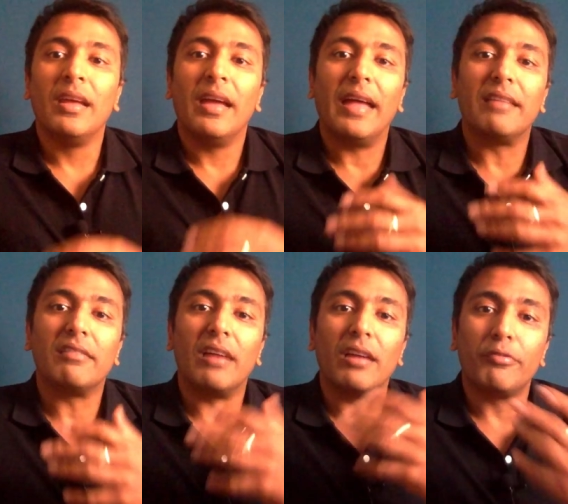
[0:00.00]
And
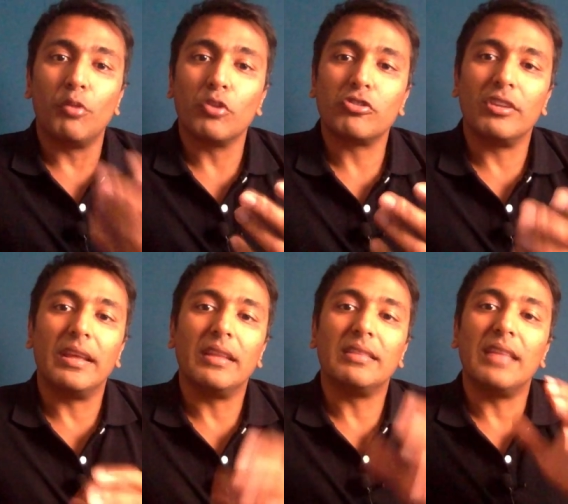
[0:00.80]

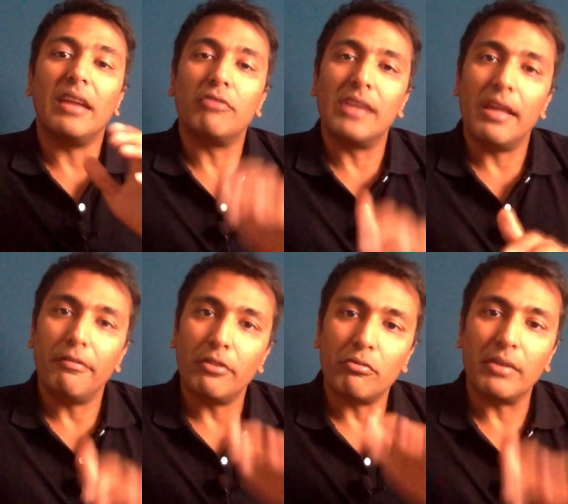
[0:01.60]
unfortunately, they've
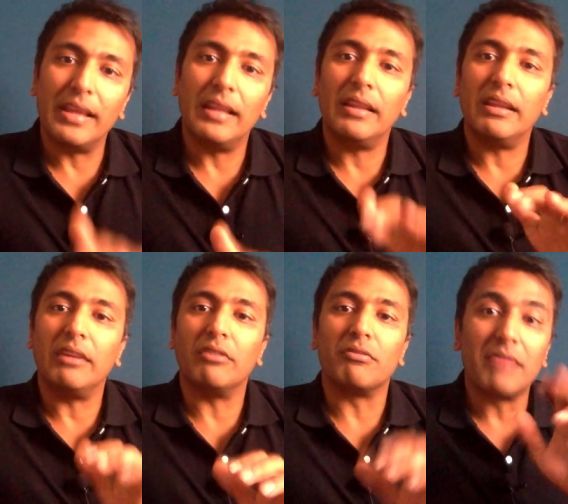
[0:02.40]
never really
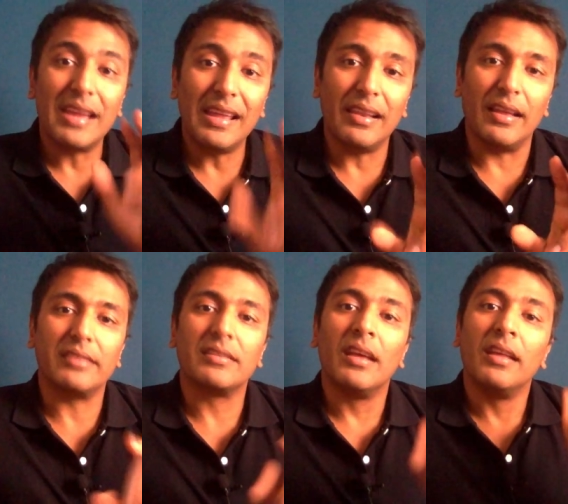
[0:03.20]

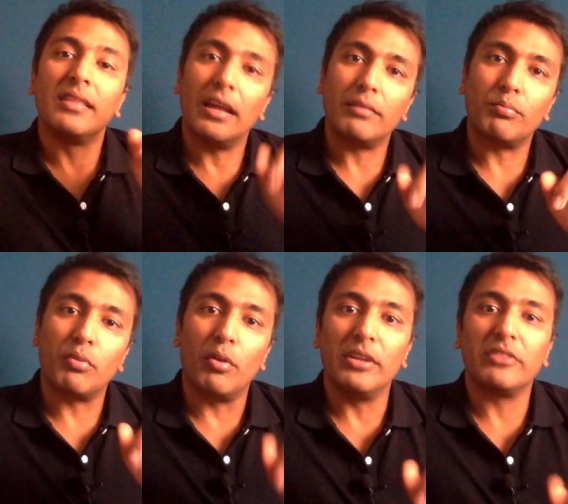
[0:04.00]
realized that
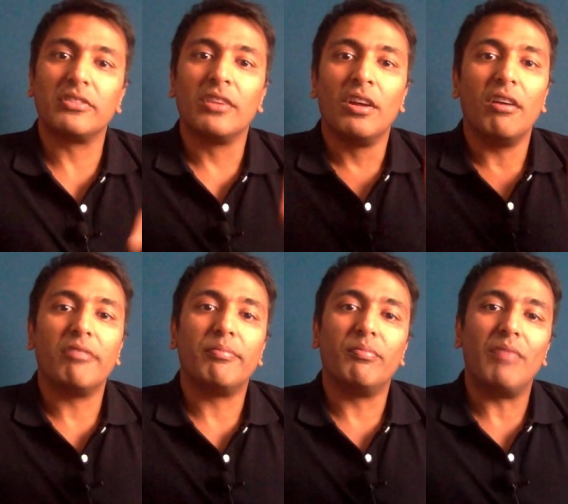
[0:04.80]
promise of
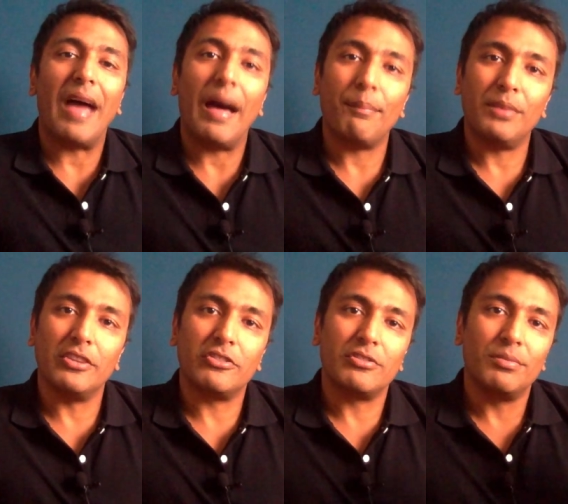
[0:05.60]

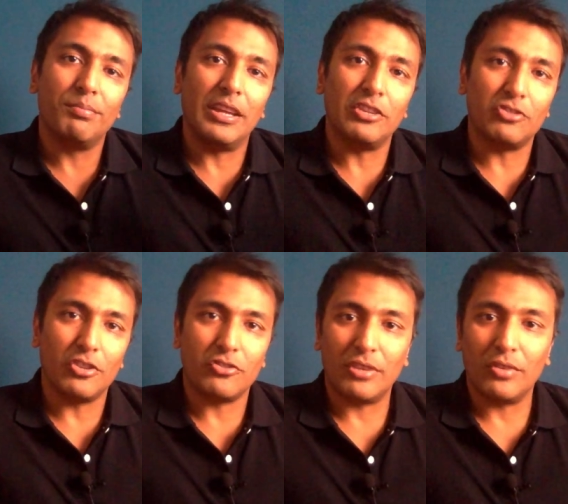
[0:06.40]
happiness being
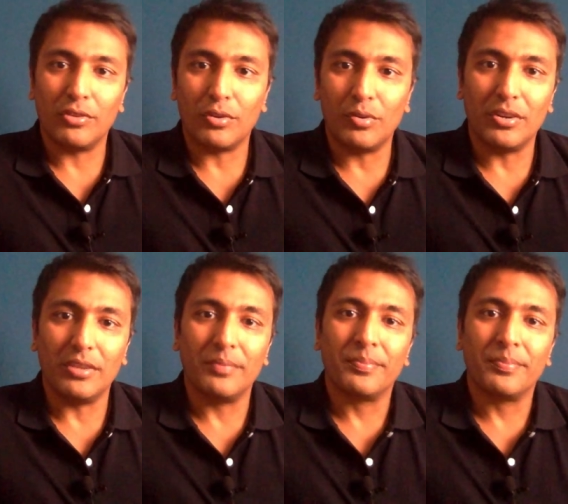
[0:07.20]
just around the corner.